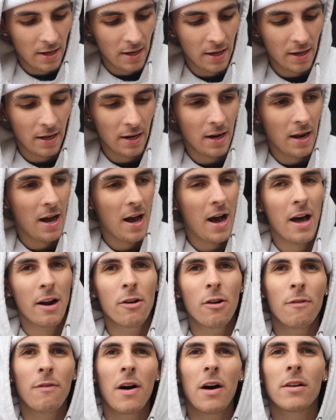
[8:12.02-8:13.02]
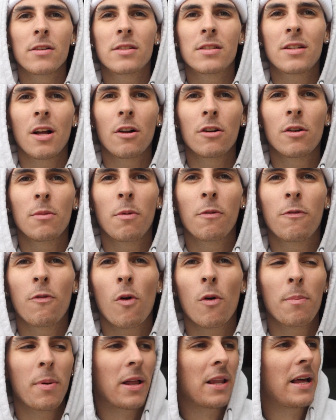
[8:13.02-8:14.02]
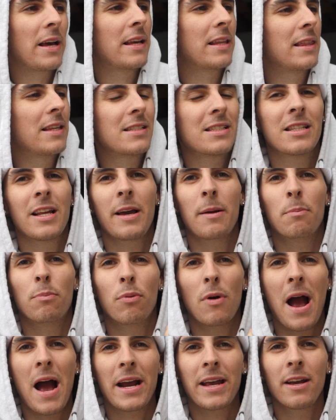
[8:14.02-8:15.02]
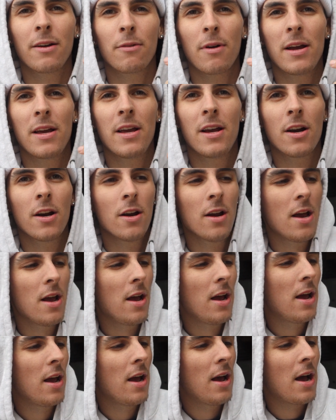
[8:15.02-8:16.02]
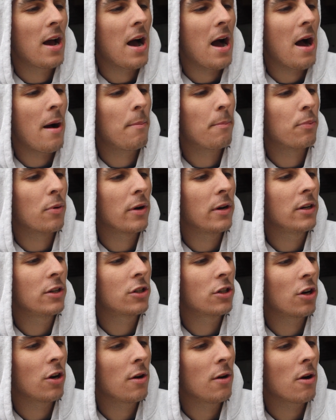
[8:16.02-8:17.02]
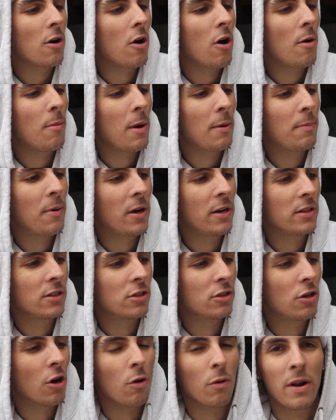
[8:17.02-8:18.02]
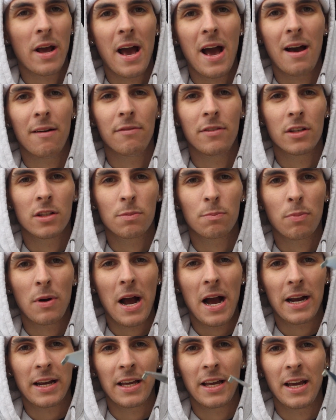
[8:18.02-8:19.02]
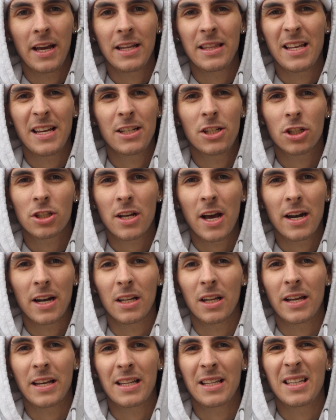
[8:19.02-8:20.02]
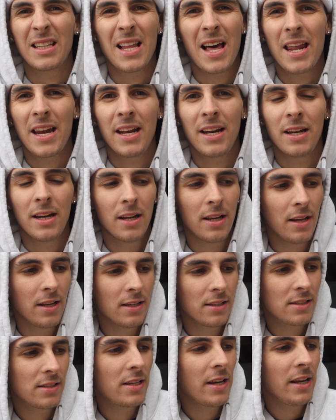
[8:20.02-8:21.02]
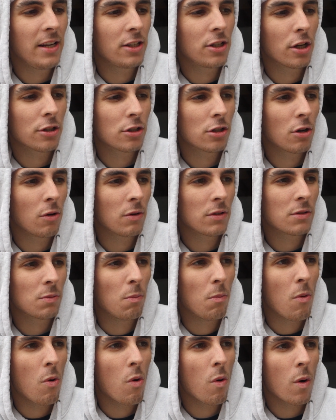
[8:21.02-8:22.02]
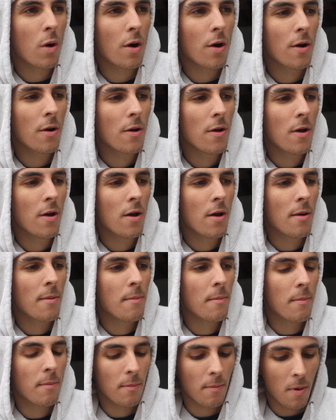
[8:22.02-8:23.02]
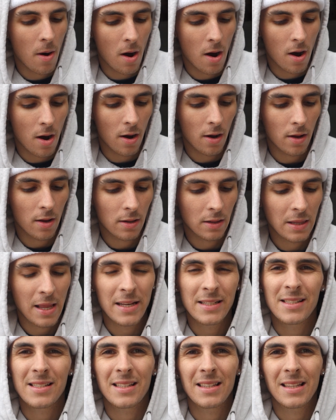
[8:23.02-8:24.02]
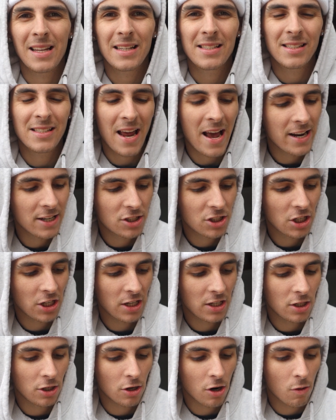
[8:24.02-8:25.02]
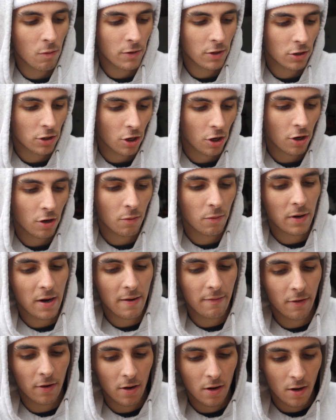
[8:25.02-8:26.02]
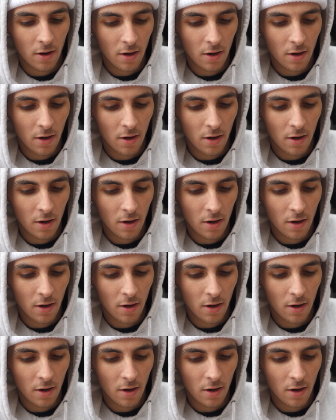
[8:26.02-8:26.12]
and I don't know if I was telling you before, but like this like bracket right here, I'm pretty sure all my buddies don't have this bracket, and they just kind of like let it sit just so it's more, less tension, you know, when you turn and whatever.